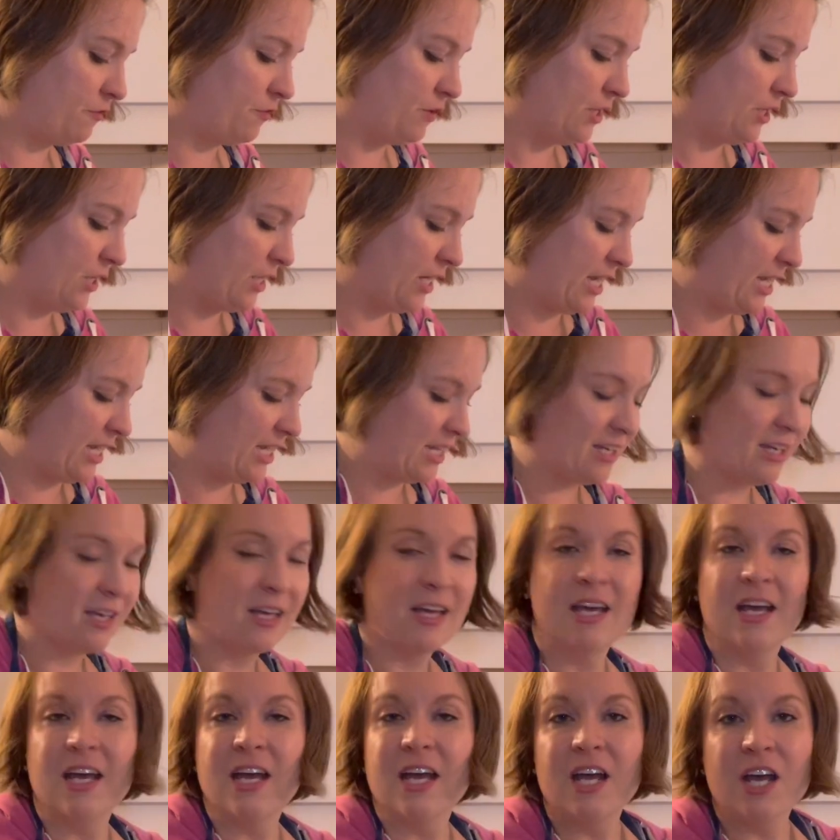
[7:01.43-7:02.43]

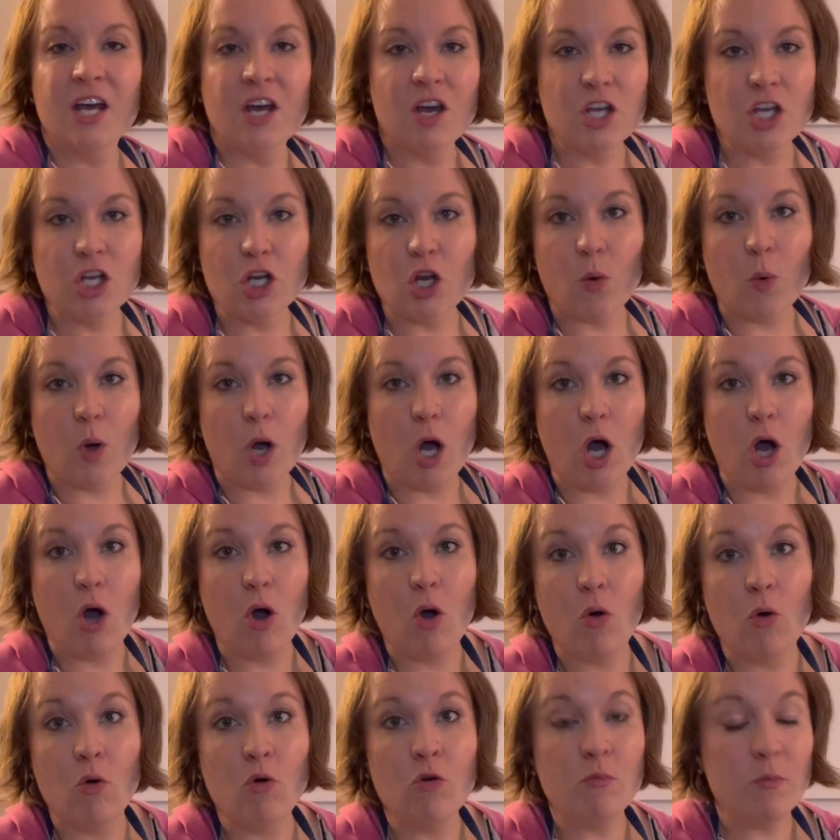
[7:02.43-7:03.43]
A
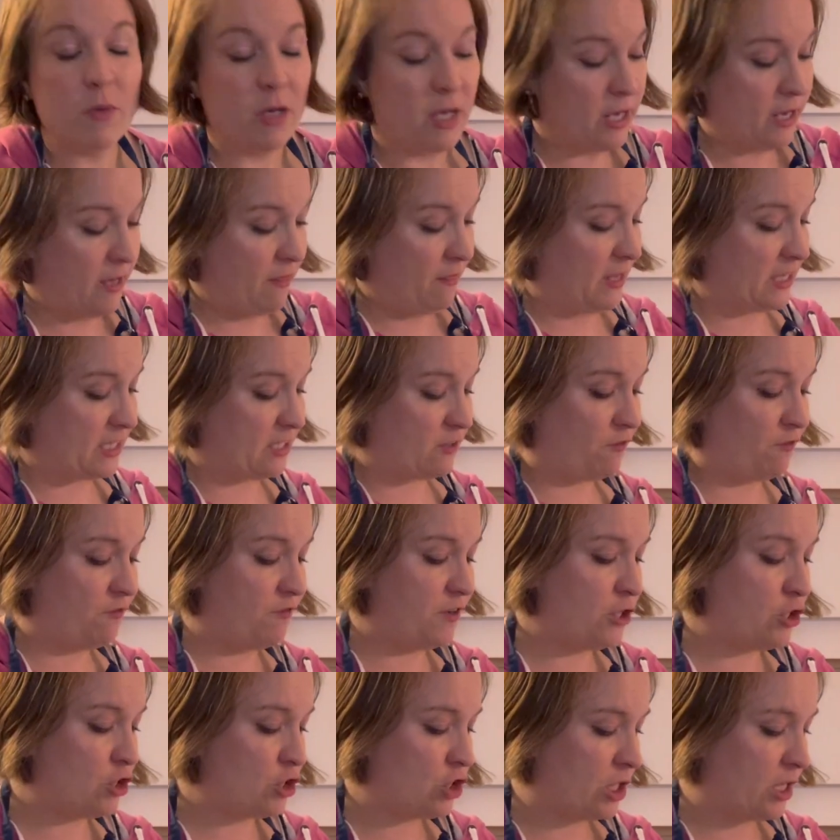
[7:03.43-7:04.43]
home that's
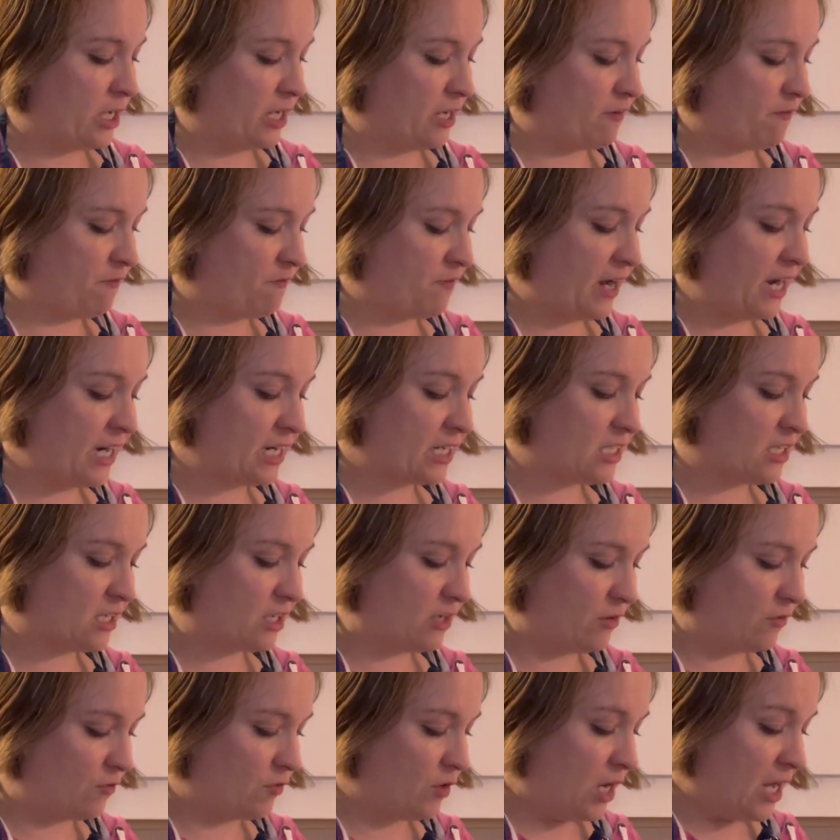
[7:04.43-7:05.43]
efficient and
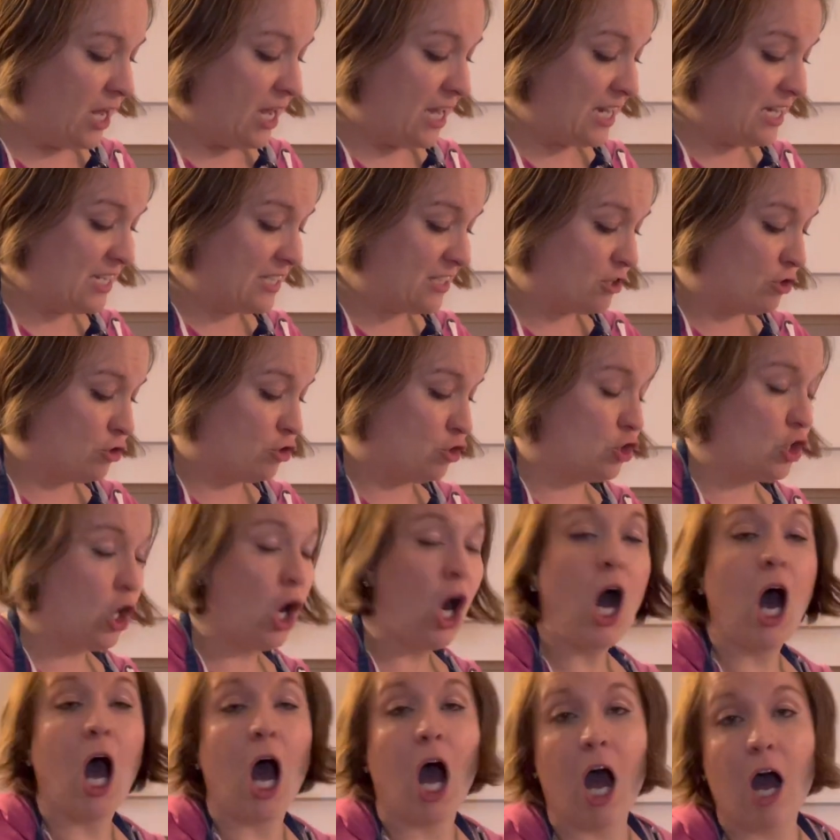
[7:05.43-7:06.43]
effective is a
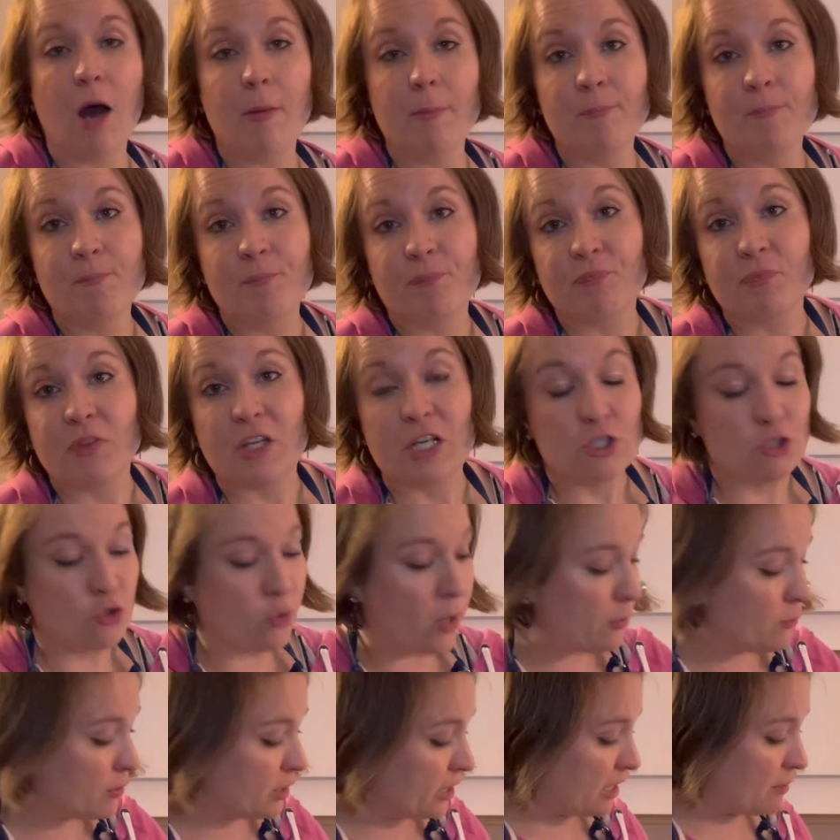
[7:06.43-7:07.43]
job. So
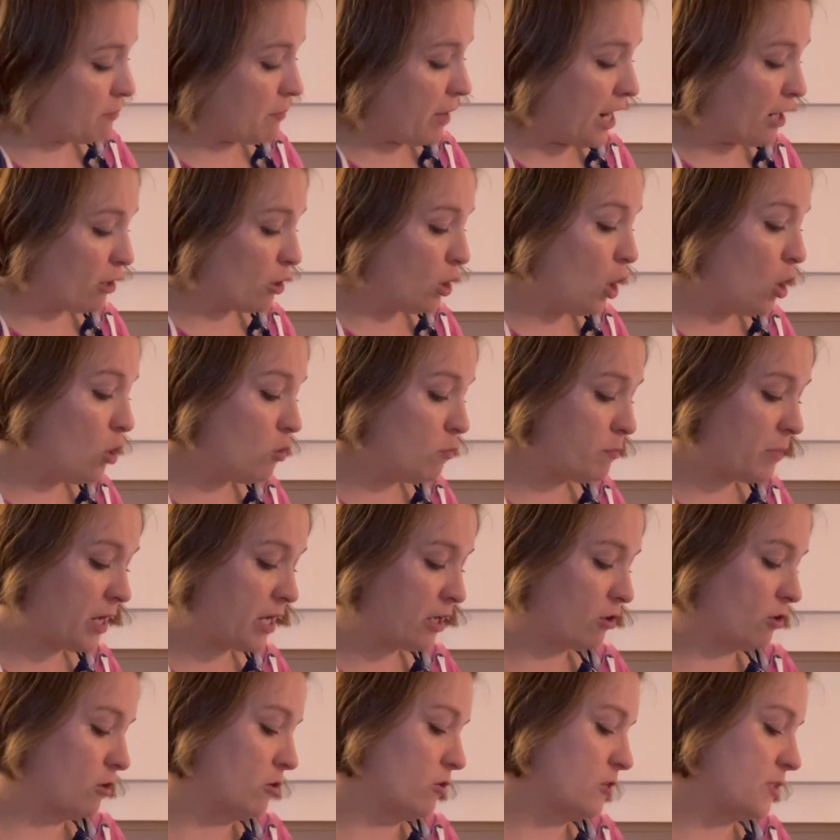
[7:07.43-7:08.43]
I really admire
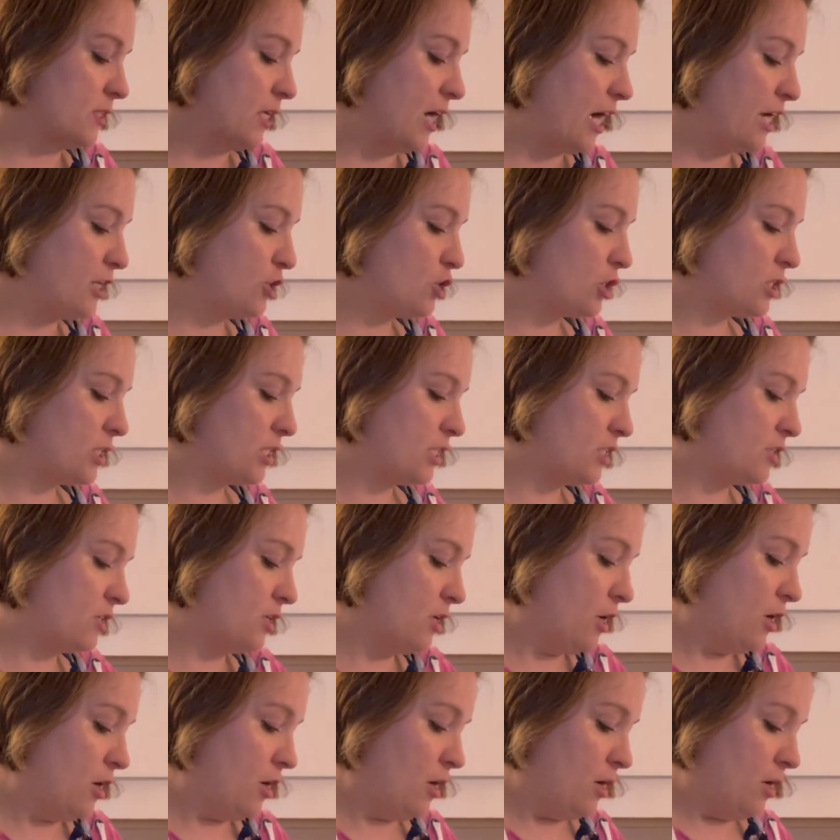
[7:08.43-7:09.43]
homemakers. I just
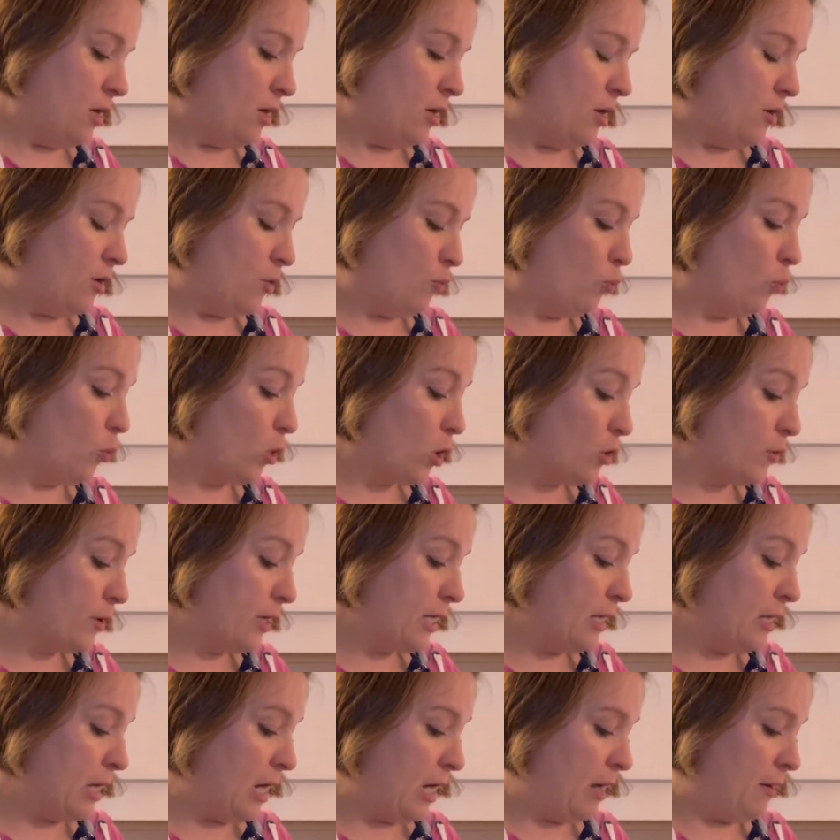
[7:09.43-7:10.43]

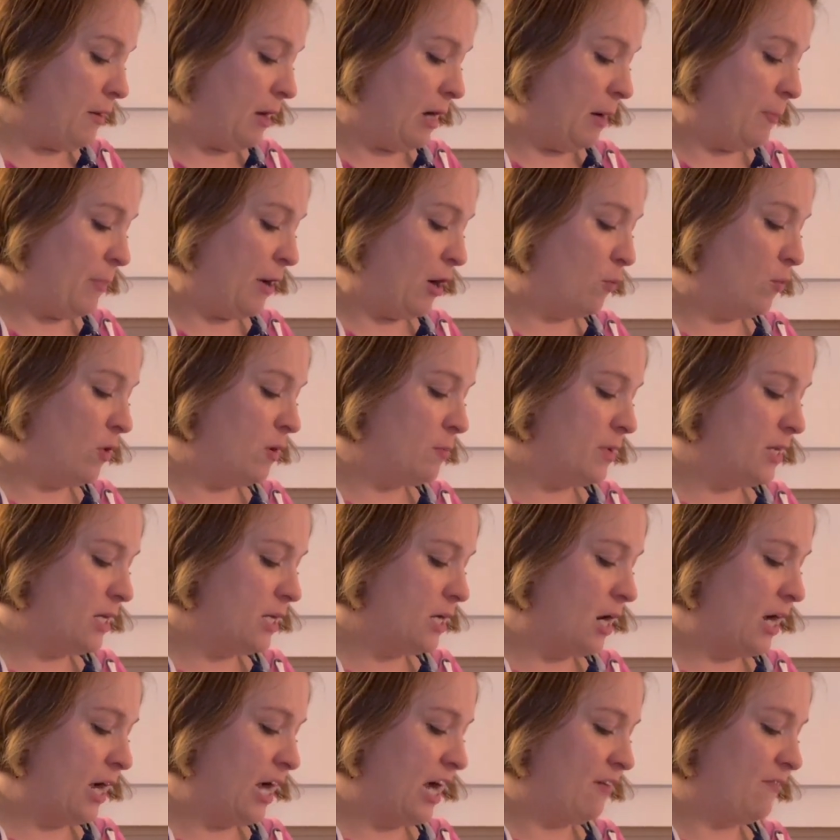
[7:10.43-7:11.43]
worry about women
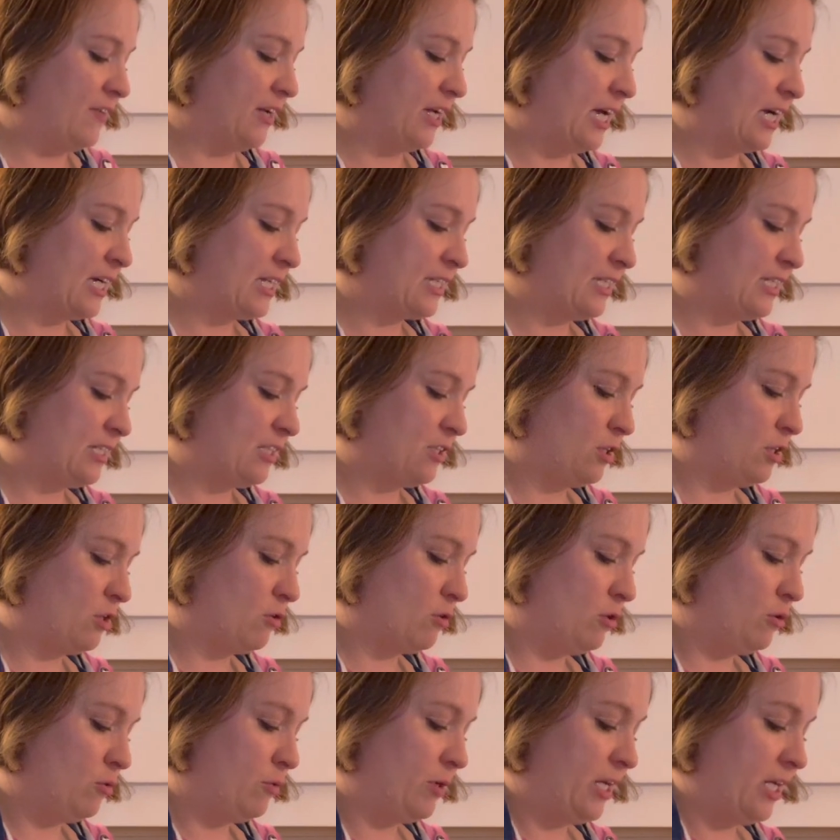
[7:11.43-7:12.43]
not having access to
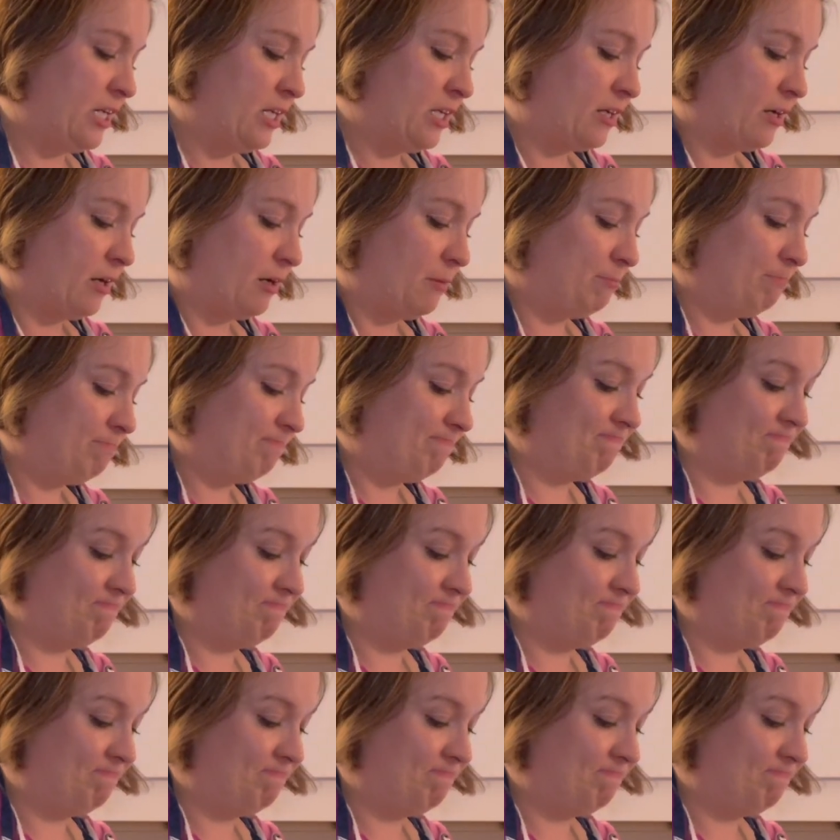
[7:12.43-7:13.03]
their own income.